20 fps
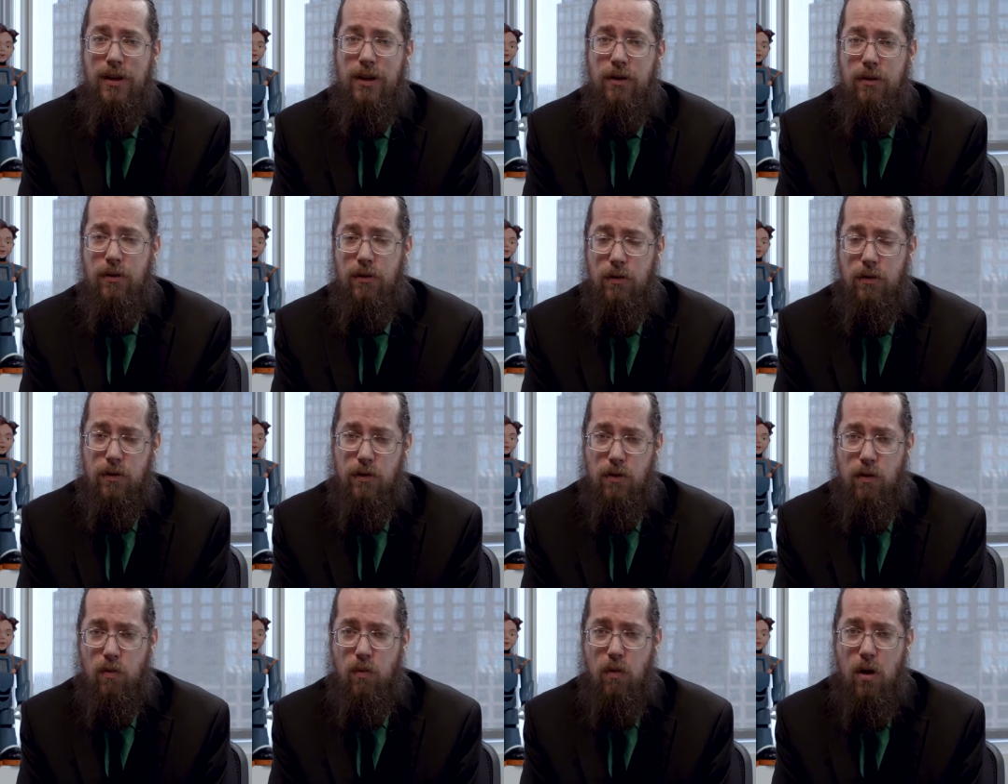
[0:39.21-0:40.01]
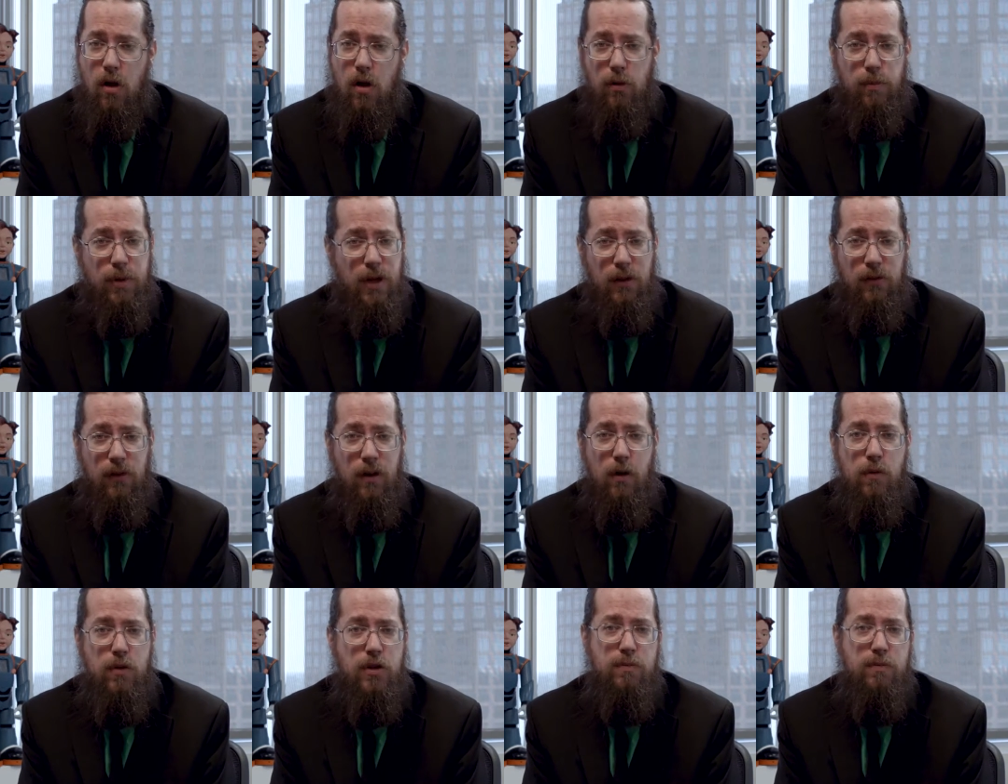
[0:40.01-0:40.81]
into your wallet because they
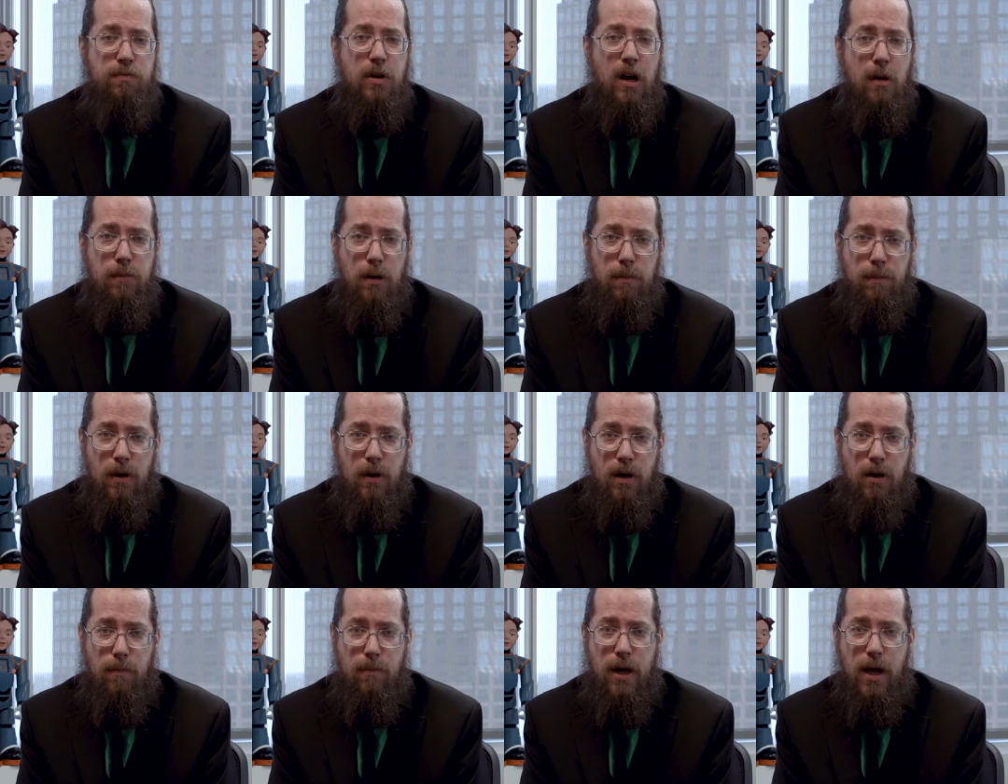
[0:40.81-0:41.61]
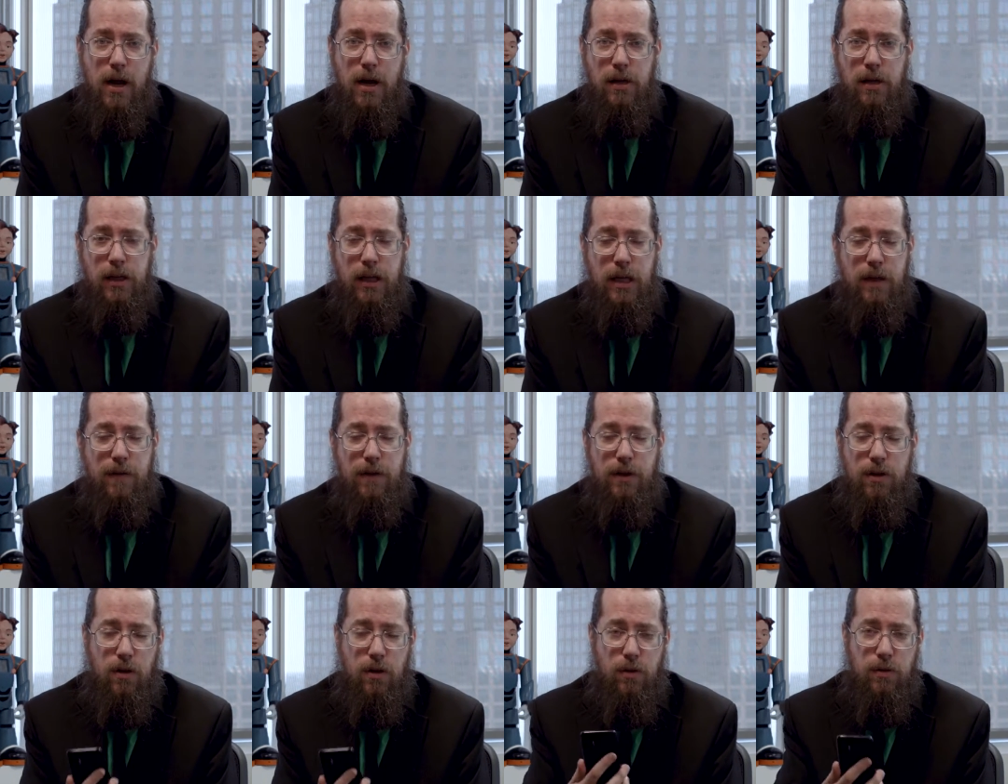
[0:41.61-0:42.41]
don't just pop up automatically
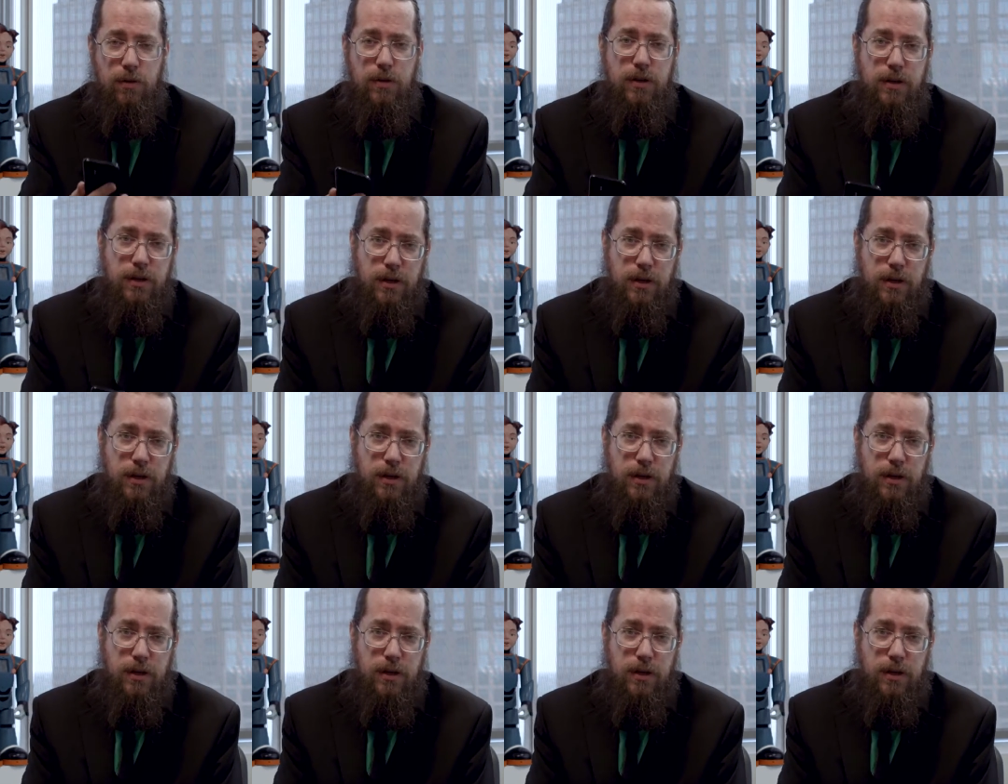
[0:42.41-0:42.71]
even though